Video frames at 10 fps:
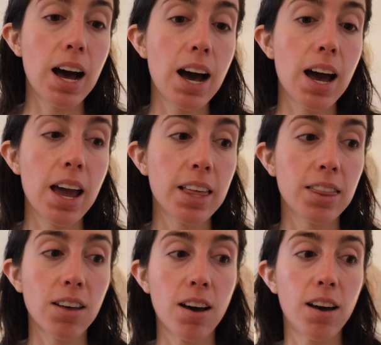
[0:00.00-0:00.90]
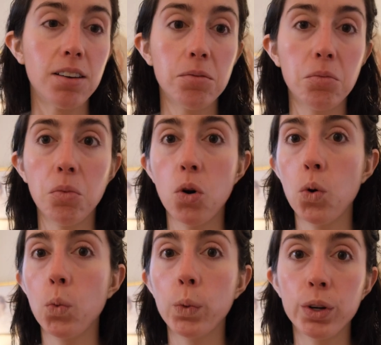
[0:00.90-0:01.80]
I thought,
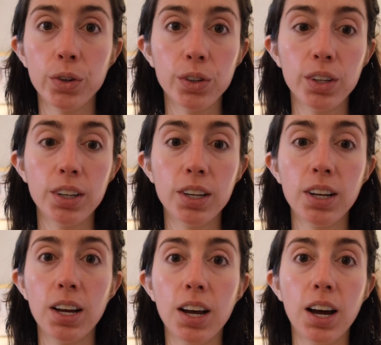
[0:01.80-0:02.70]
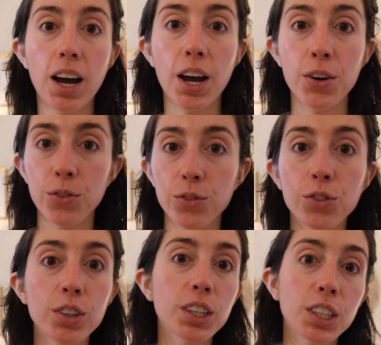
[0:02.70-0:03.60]
weird. I don't
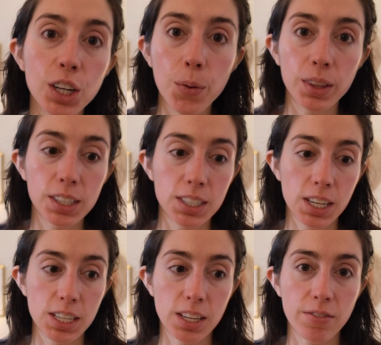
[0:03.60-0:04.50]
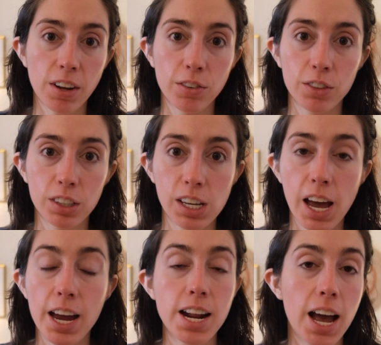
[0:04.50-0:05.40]
really know what this is. I've never really
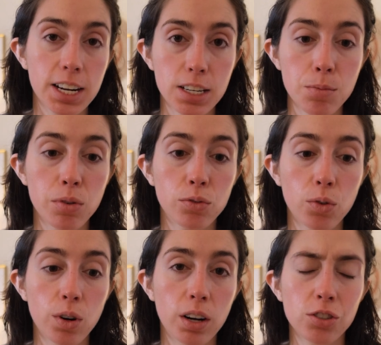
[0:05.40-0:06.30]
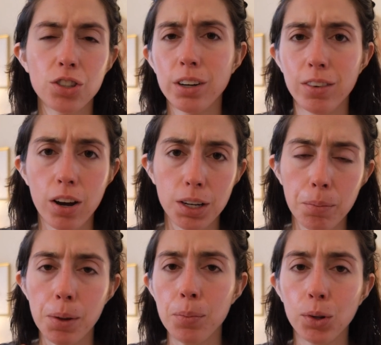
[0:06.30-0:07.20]
had acne before. Sure, I've gotten a
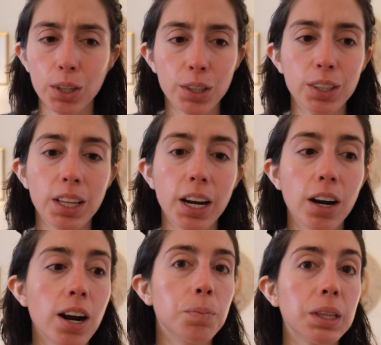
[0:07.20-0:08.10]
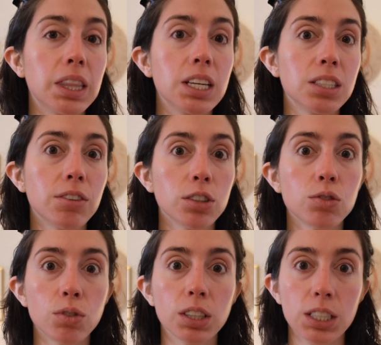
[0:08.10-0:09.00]
pimple here and there, but this feels
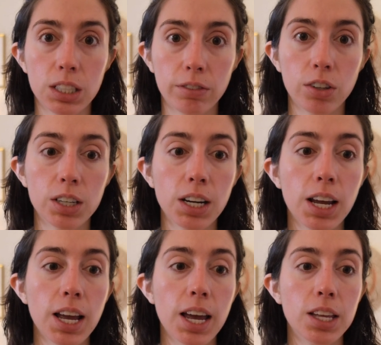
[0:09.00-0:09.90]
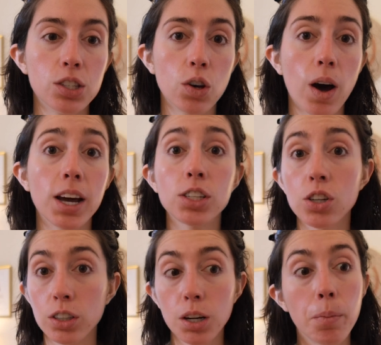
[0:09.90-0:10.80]
really different. And so I
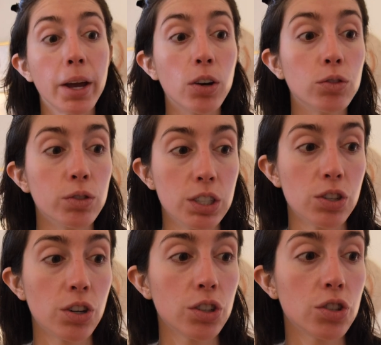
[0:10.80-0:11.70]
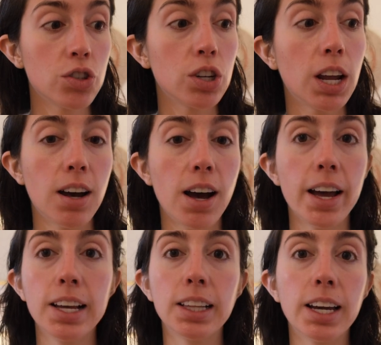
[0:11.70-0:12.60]
started my own research.
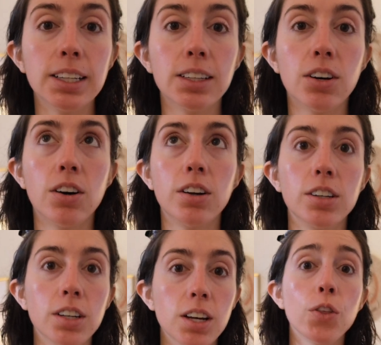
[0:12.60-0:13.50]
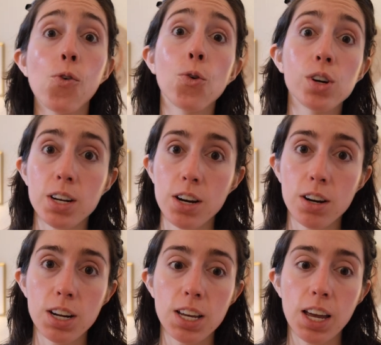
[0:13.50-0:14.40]
I landed on The
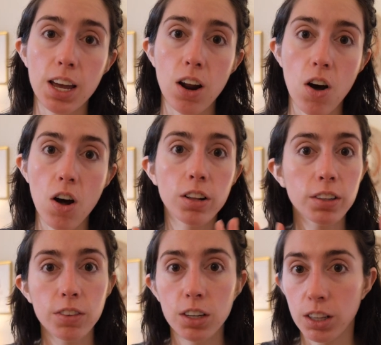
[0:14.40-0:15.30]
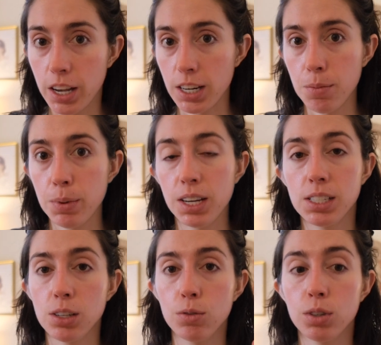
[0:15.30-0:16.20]
Ordinary and all of their lineup
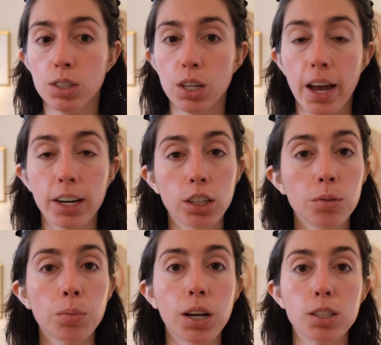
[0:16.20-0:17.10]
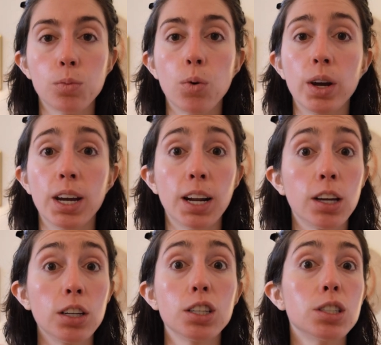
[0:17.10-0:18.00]
because it was at a good price point and I
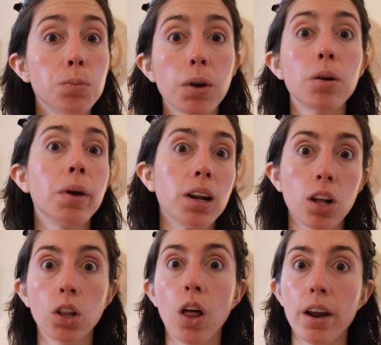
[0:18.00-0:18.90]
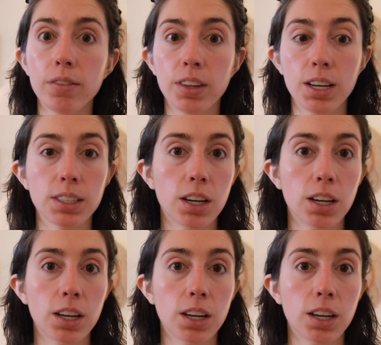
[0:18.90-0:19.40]
could experiment a lot of things.